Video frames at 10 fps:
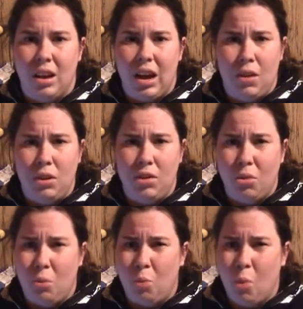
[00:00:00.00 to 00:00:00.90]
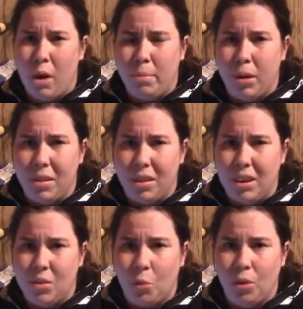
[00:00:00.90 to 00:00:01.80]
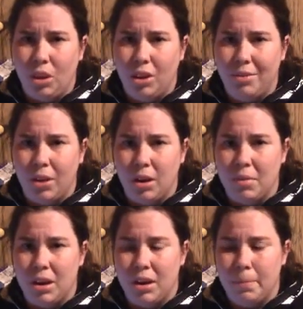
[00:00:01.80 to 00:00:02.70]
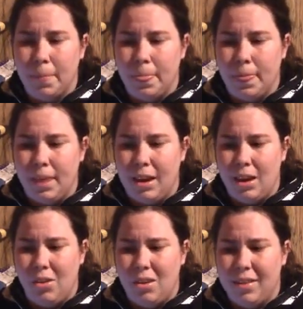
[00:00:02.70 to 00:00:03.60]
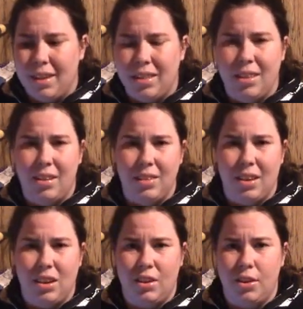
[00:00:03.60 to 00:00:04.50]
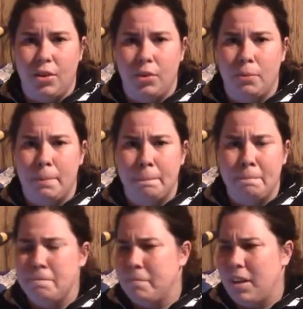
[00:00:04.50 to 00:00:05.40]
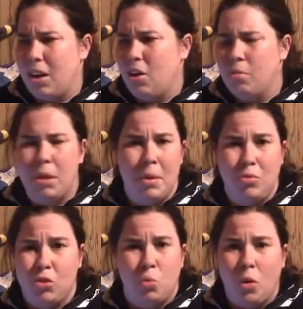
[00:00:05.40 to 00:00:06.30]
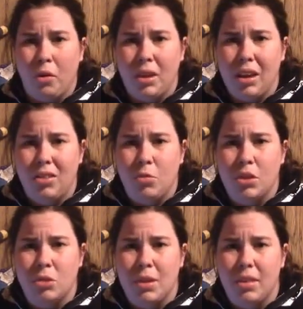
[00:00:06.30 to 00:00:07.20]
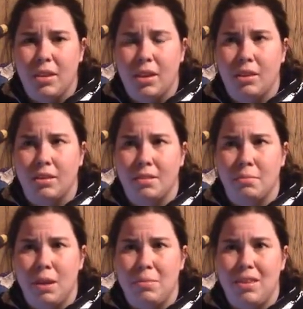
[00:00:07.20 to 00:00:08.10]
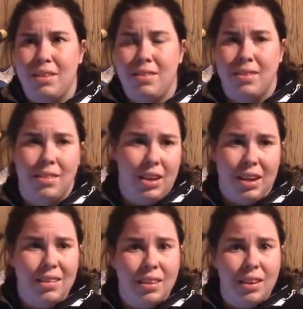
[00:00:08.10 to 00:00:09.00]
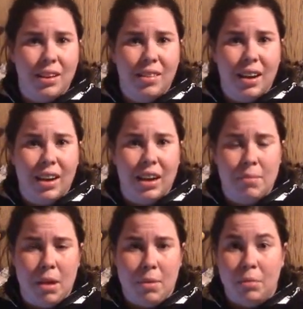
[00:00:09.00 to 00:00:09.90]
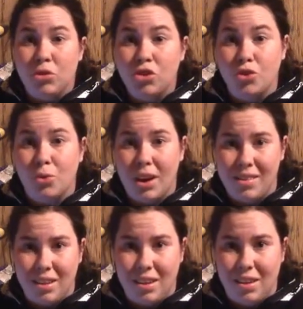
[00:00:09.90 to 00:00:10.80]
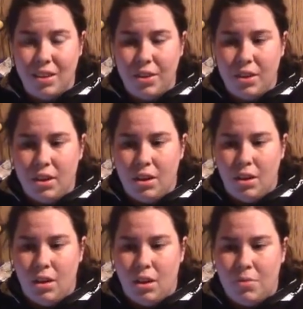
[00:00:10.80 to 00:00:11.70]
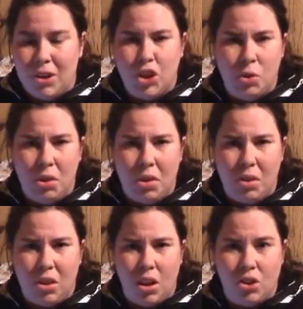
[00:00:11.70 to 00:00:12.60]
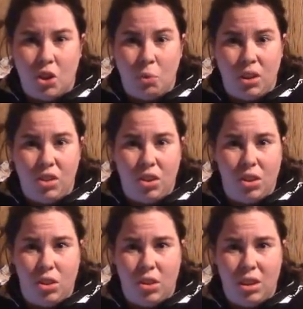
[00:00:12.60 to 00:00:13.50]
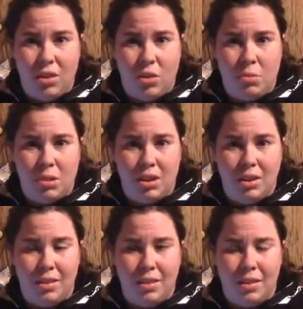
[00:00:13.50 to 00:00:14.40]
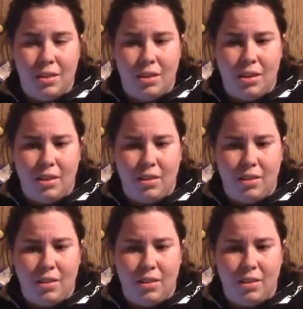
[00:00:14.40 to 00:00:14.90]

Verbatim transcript: I only told one person. He's a really good friend of mine. And I only said things like, you know, oh, maybe I'm just worrying too much about things. Maybe this isn't anxiety. Maybe I'm just crazy. Um, my junior year of college, I really started looking into it because I